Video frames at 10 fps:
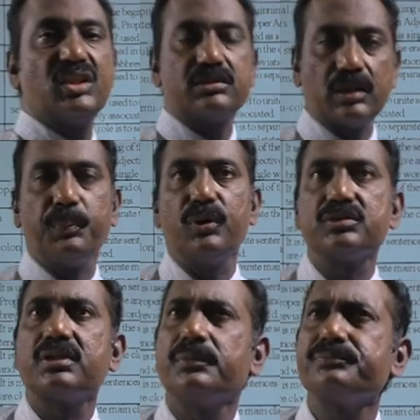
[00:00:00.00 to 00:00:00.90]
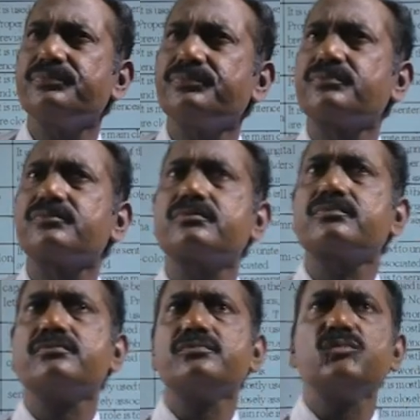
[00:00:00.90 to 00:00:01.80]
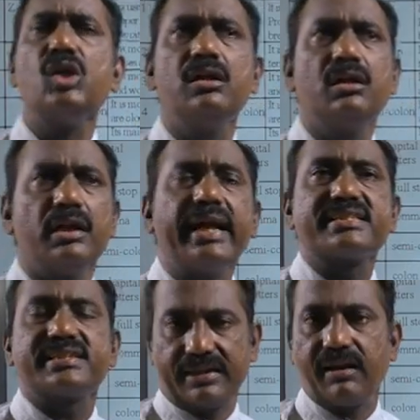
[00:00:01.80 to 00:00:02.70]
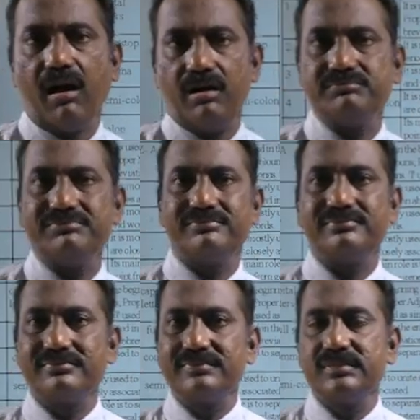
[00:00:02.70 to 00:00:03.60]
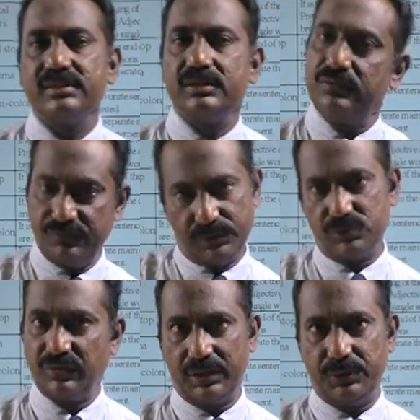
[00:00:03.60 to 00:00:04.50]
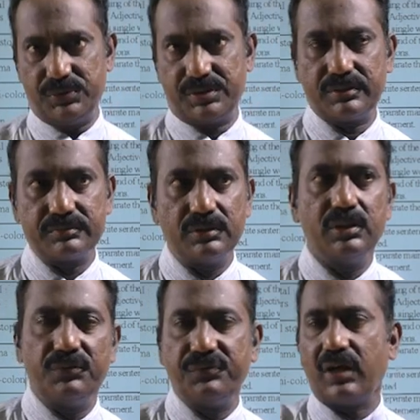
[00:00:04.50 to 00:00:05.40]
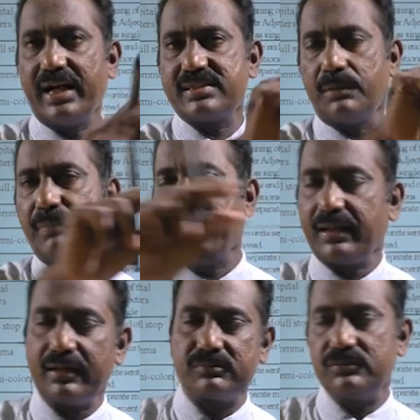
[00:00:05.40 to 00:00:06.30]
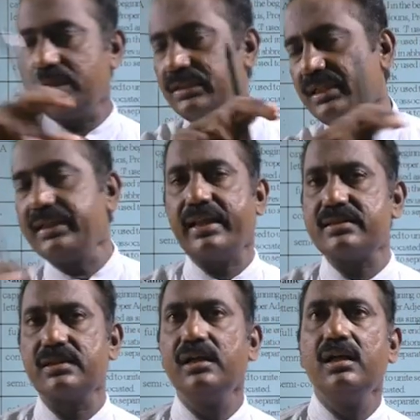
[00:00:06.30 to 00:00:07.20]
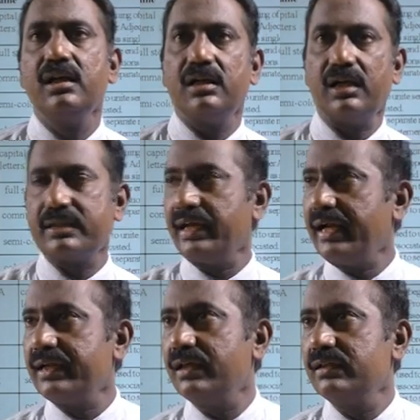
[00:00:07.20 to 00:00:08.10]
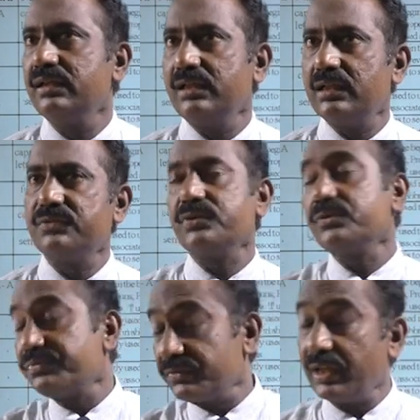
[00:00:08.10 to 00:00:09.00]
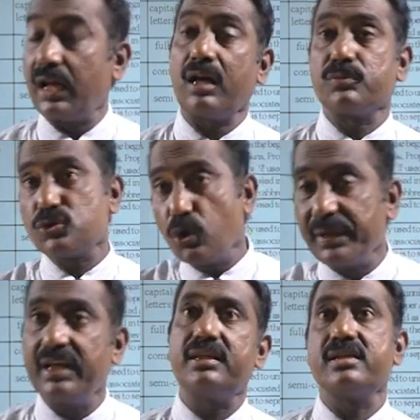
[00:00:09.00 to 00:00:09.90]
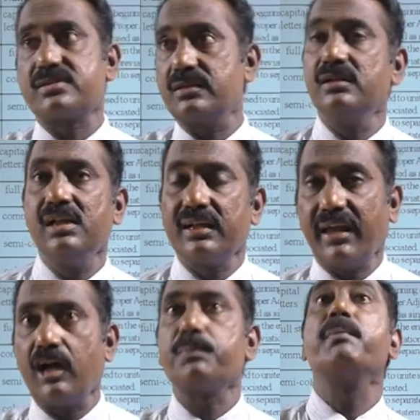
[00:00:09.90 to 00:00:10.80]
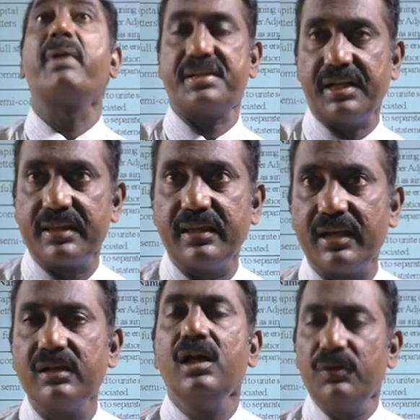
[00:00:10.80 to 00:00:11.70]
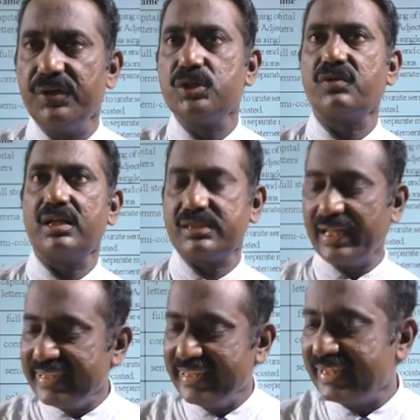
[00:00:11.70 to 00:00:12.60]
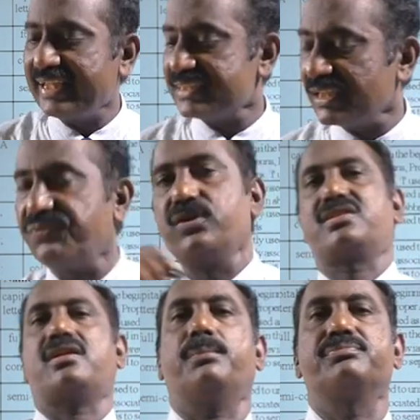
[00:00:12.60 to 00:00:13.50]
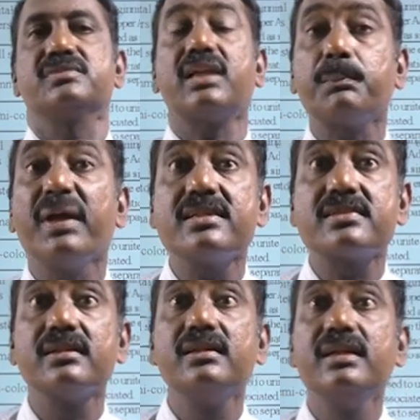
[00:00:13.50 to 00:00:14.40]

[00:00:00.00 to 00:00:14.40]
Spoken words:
Suppose etc. we usually use. If you write some matter, sentence, at the end, if there are so many things cannot be mentioned there, we usually say etc full stop. That means